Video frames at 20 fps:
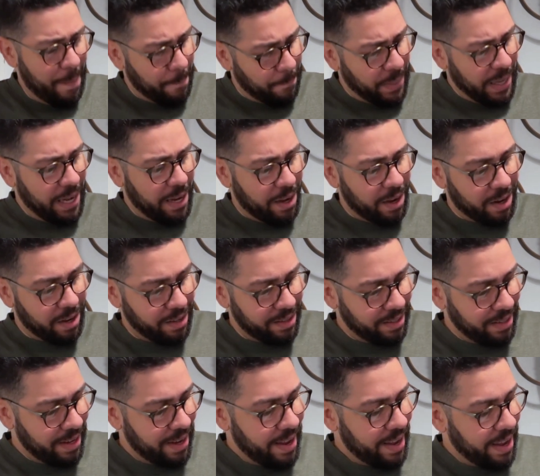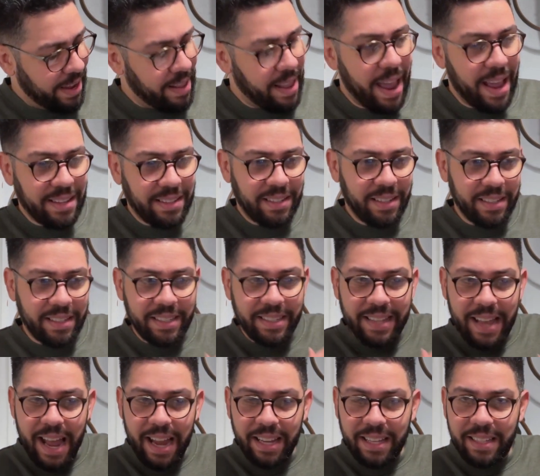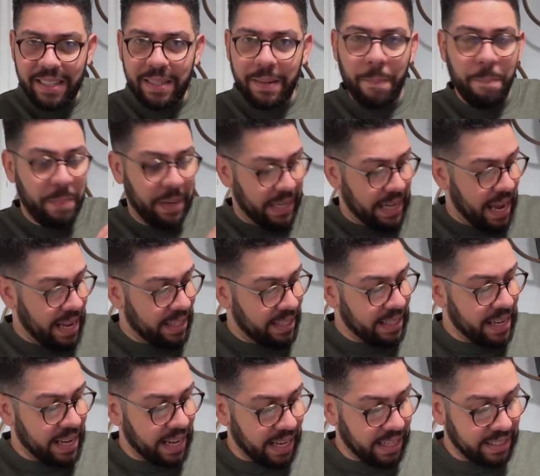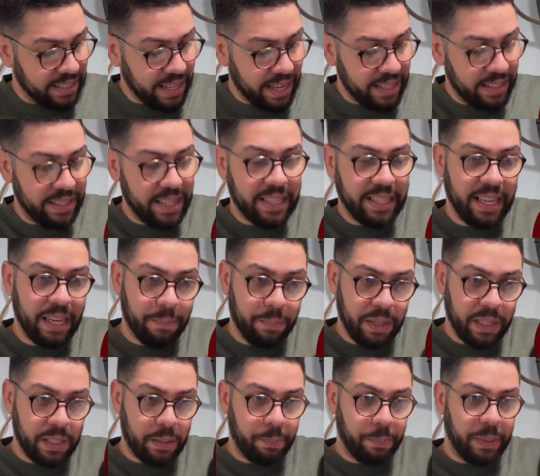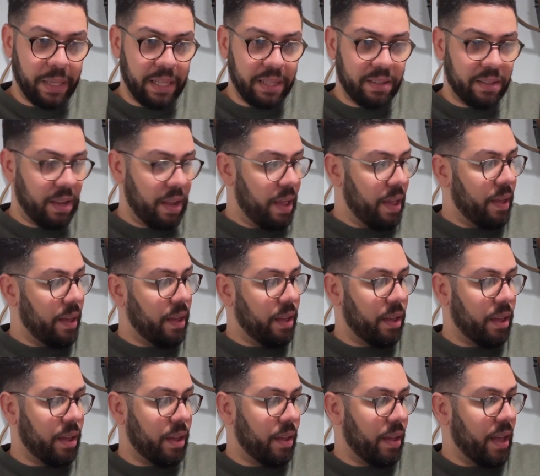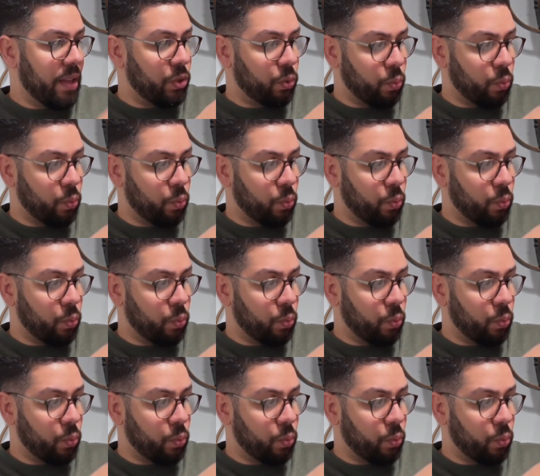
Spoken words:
pickguards. It has a stacked P90, like I said, that can be split as